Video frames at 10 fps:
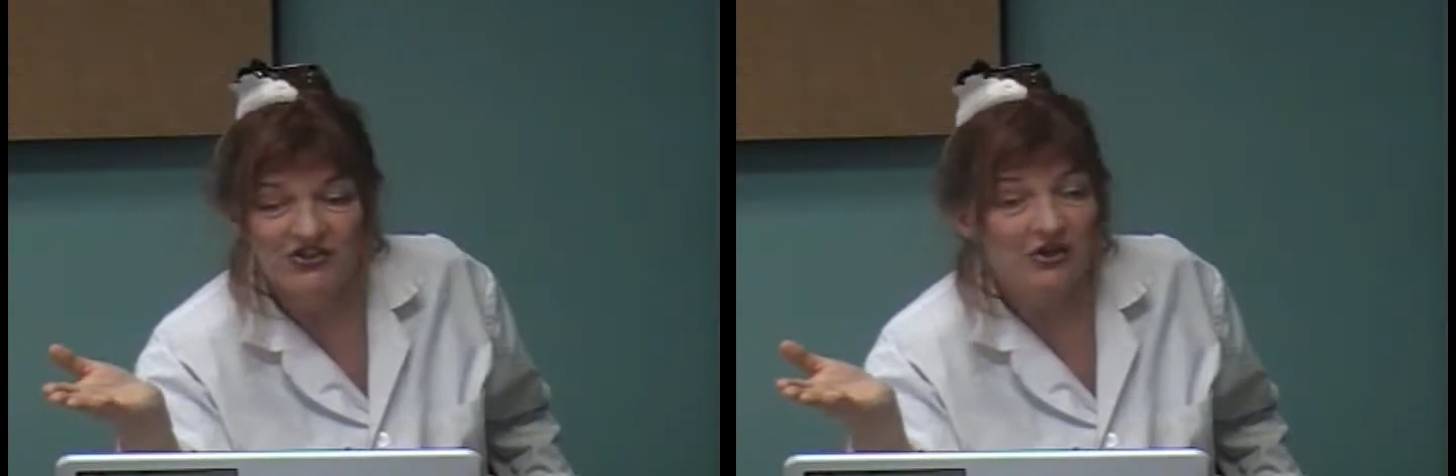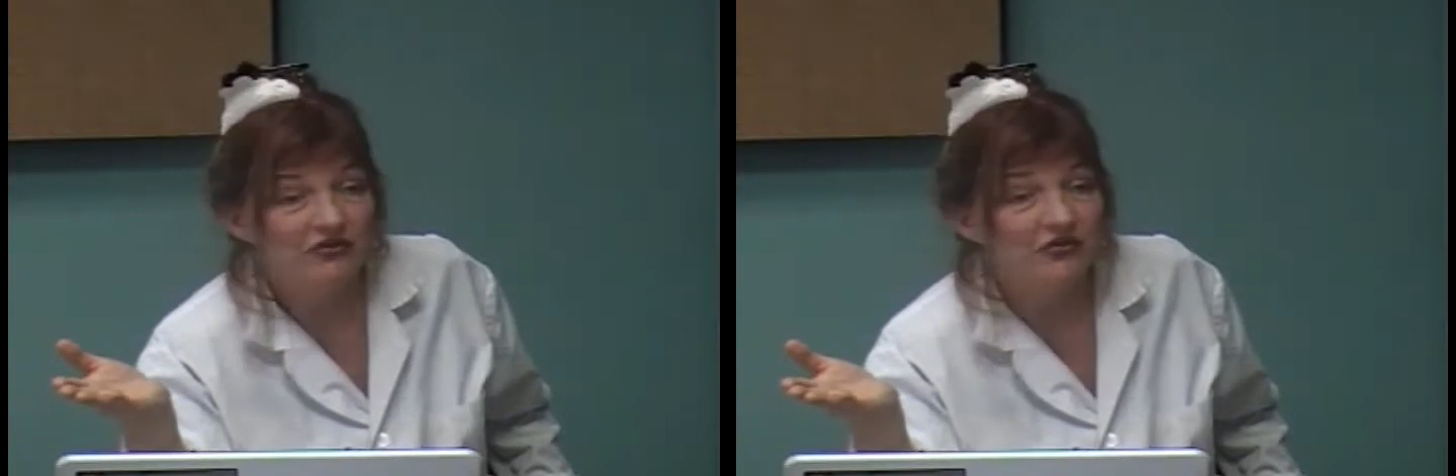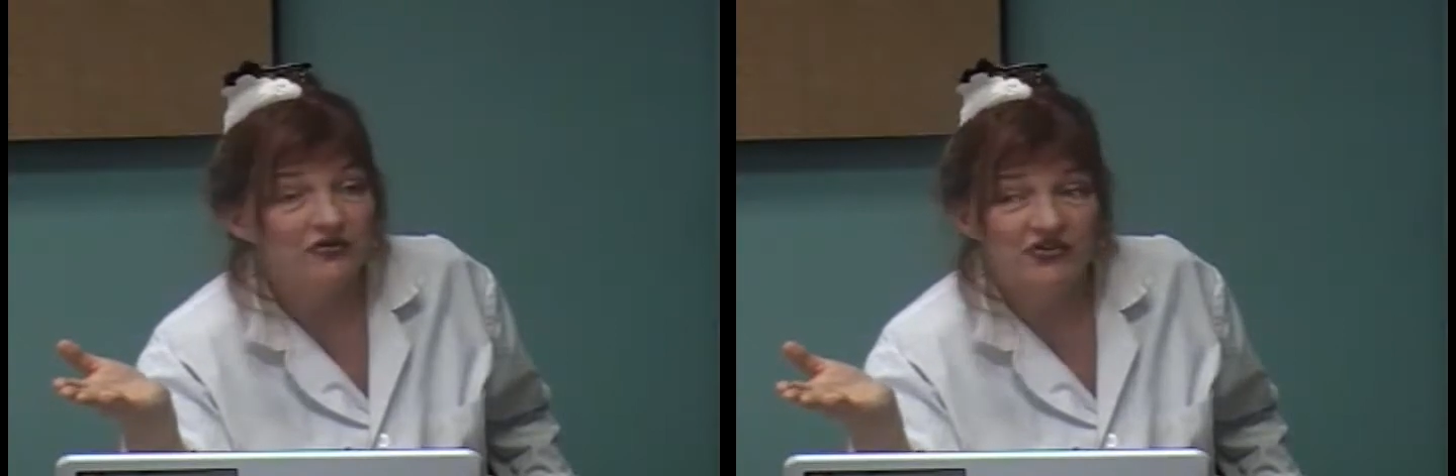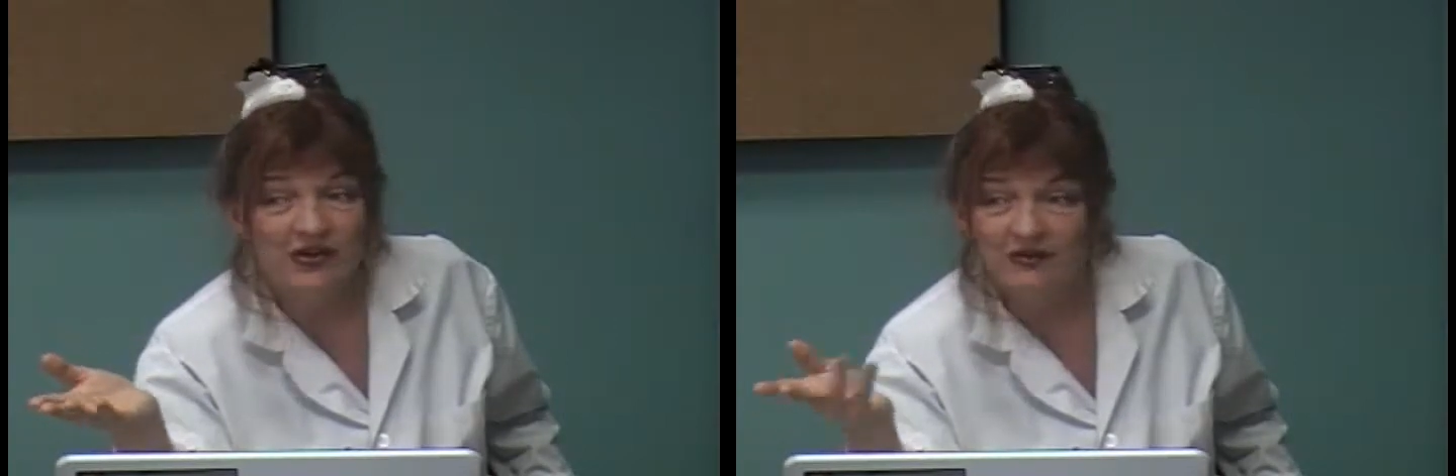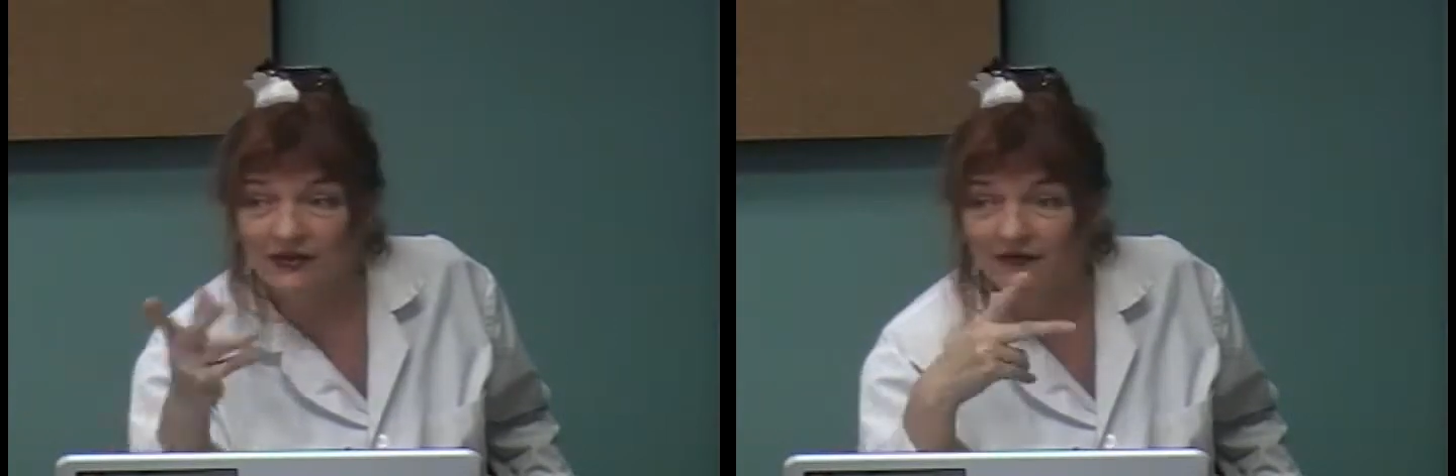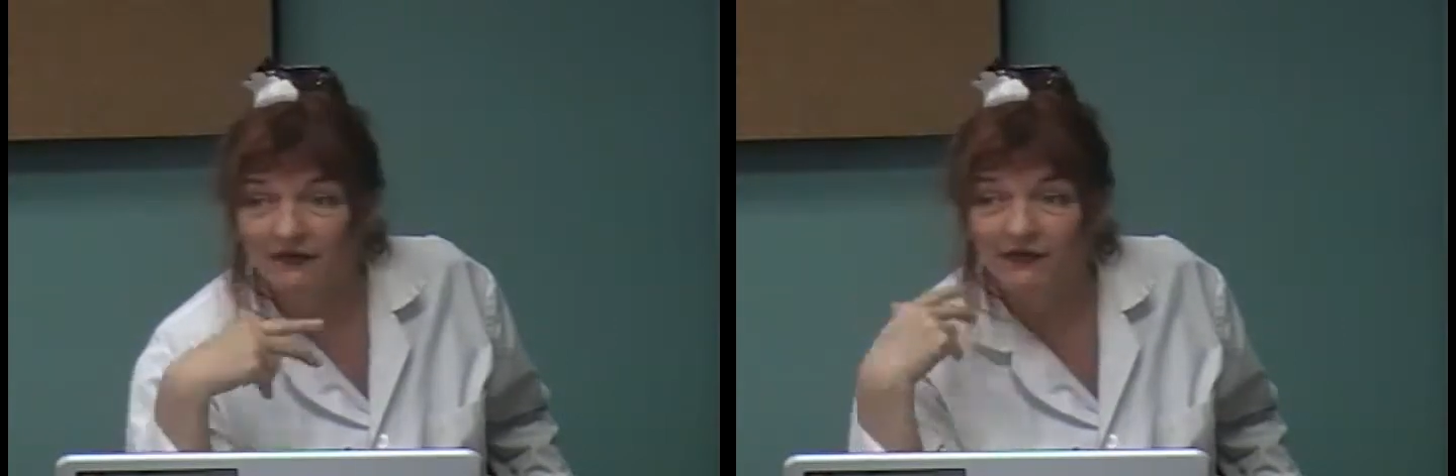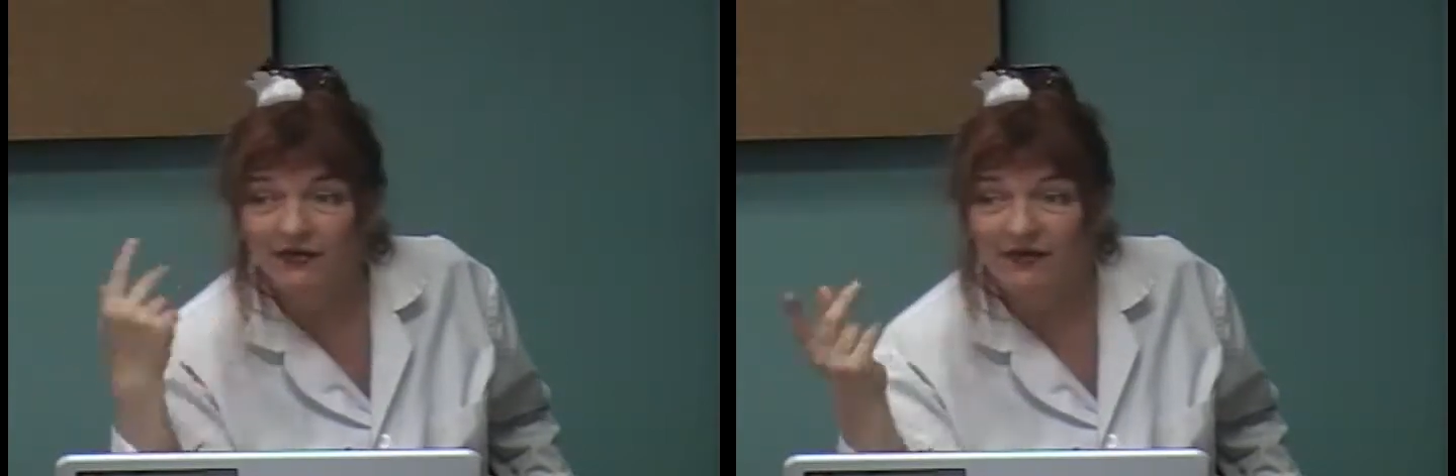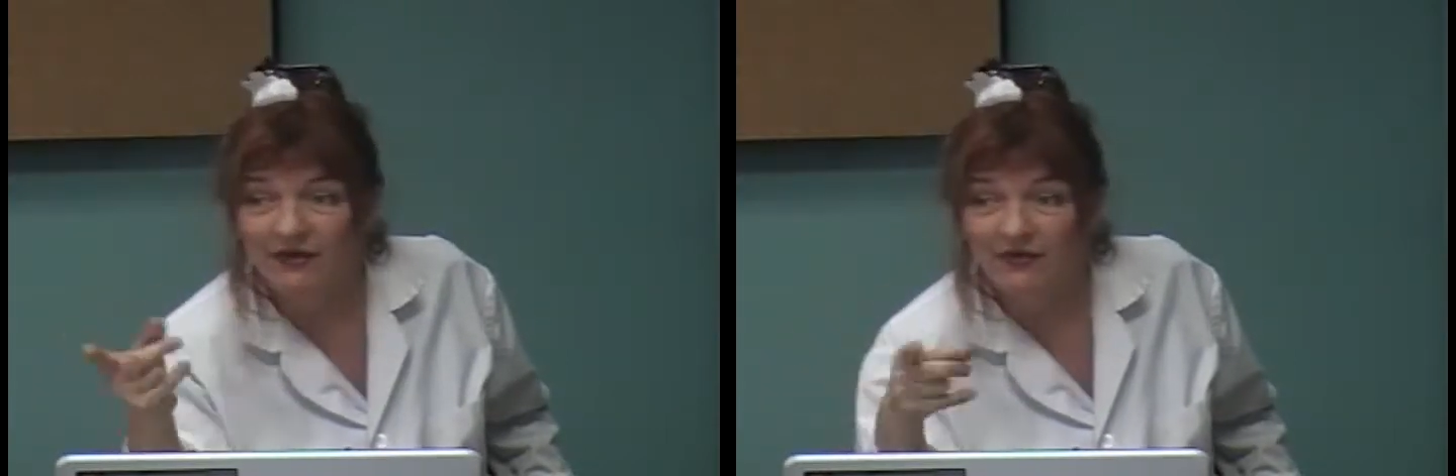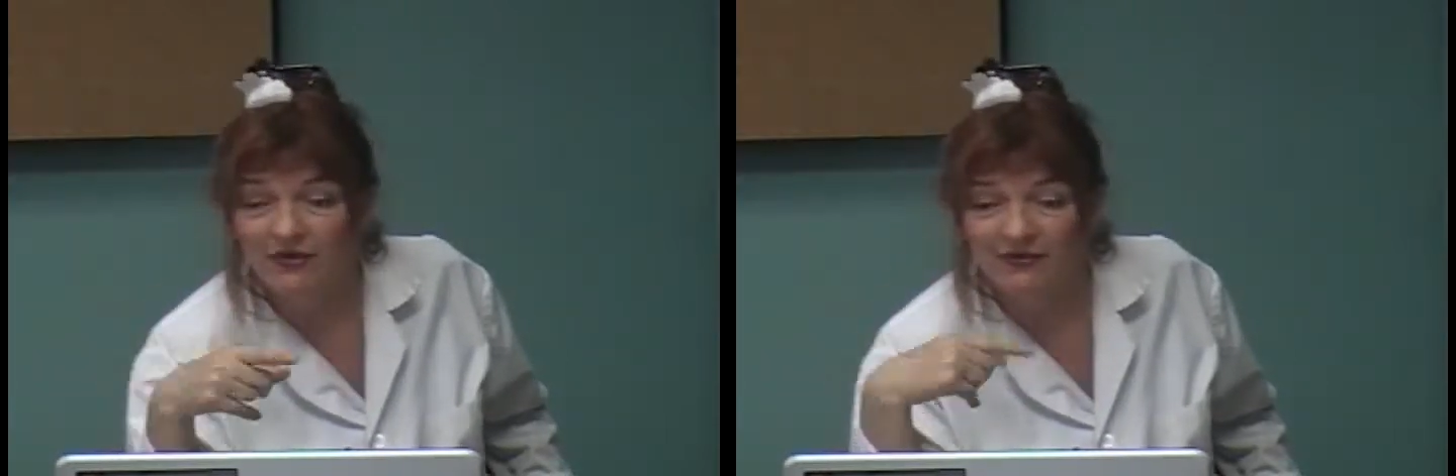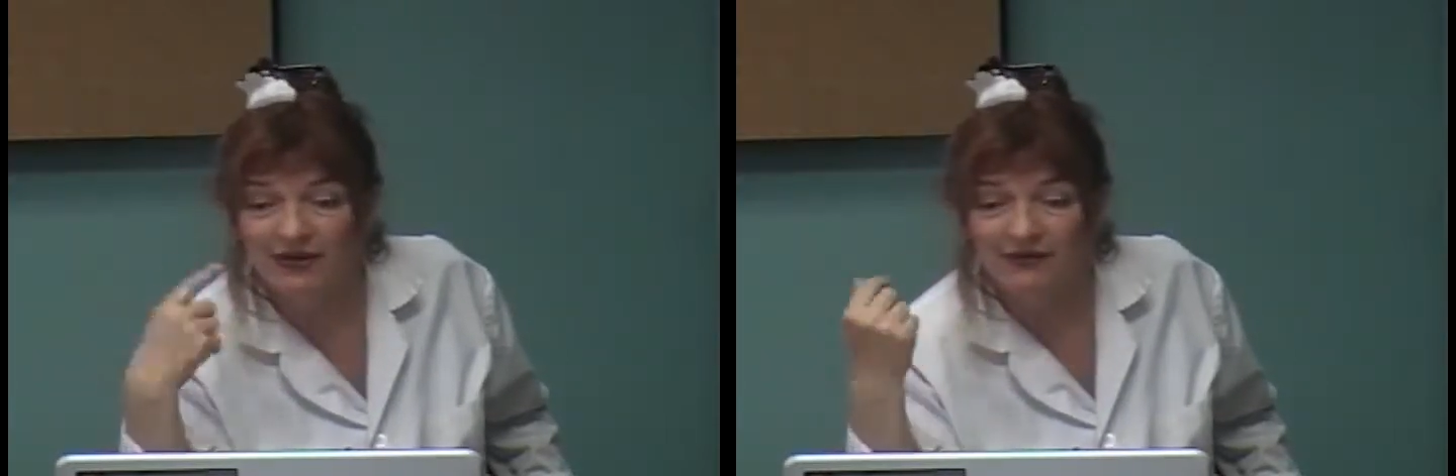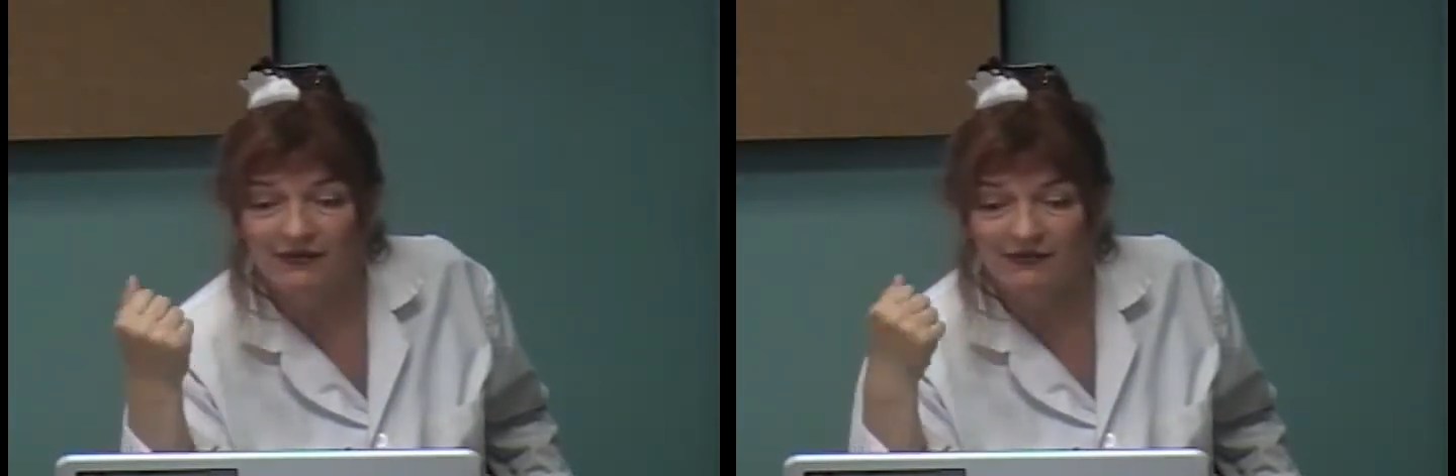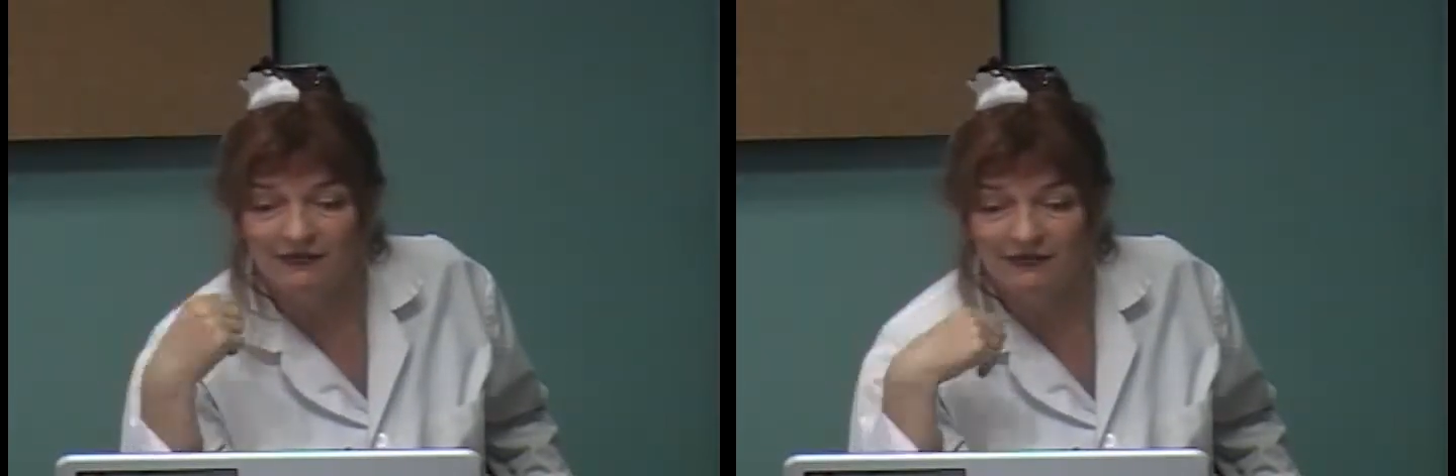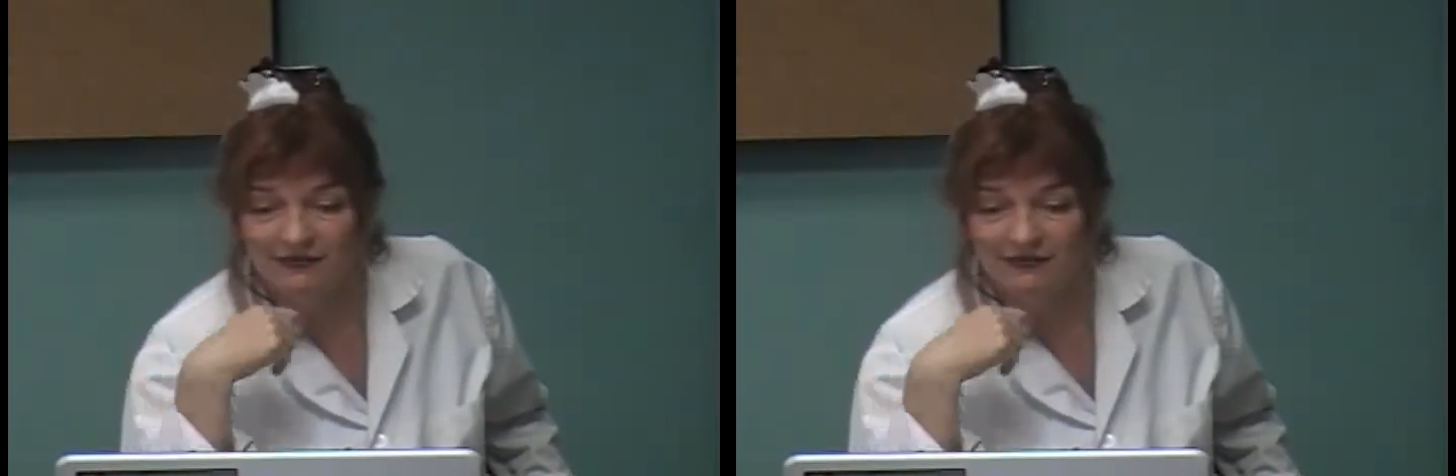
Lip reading: Zhang Zhongjing, if everybody repeat it.